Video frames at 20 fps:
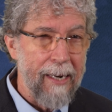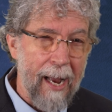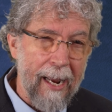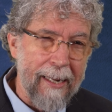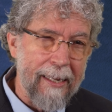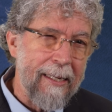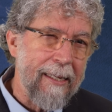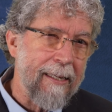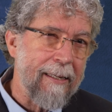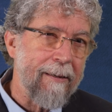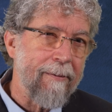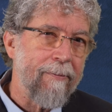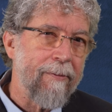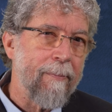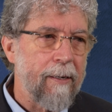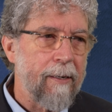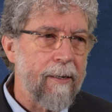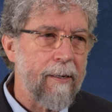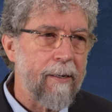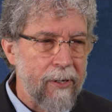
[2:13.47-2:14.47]
naive,
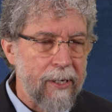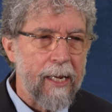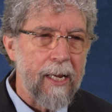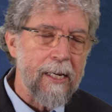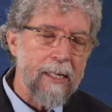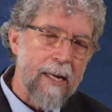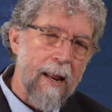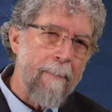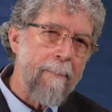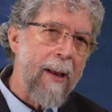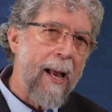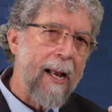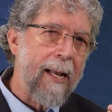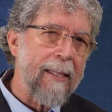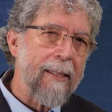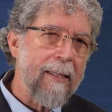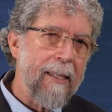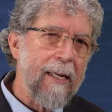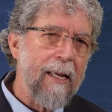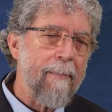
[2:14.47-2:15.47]
because if you take a step back
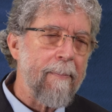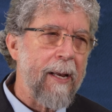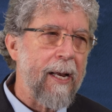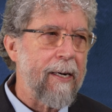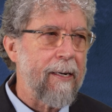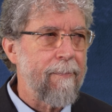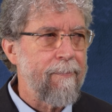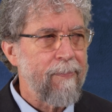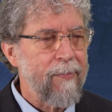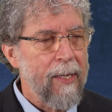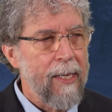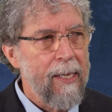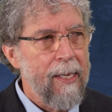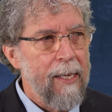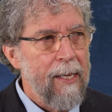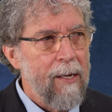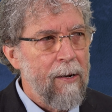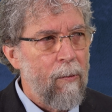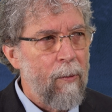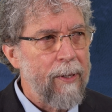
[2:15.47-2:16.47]
and think about it,
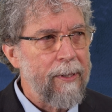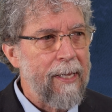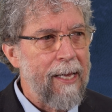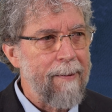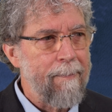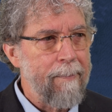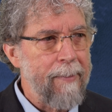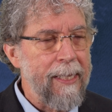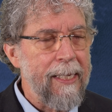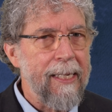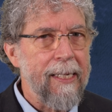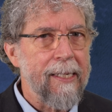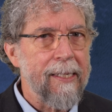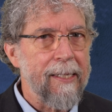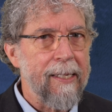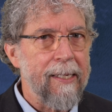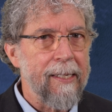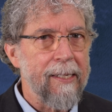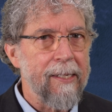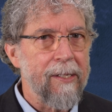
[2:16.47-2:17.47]
what that means
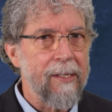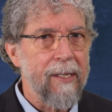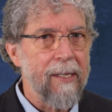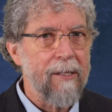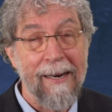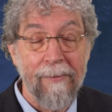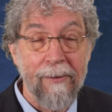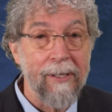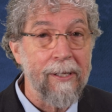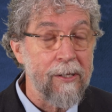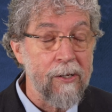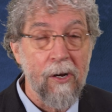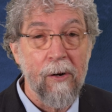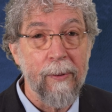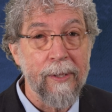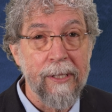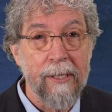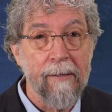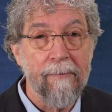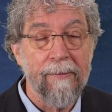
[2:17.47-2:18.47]
is that everything is
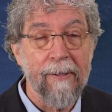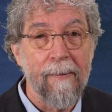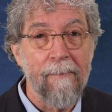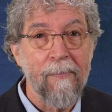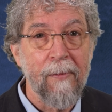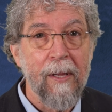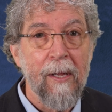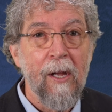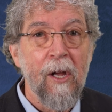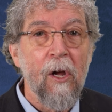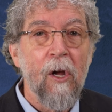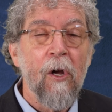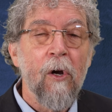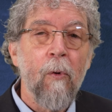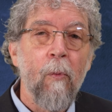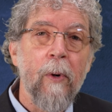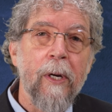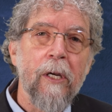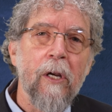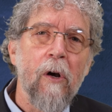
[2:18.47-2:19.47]
always different.
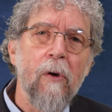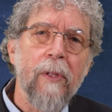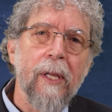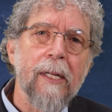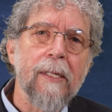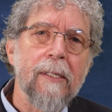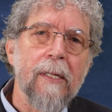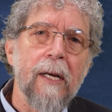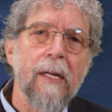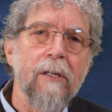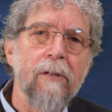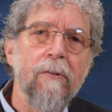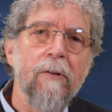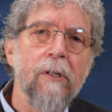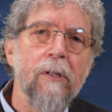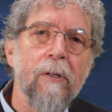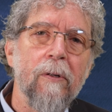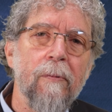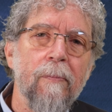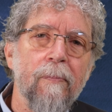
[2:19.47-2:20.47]
We know that's not
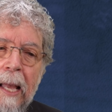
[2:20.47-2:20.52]
true.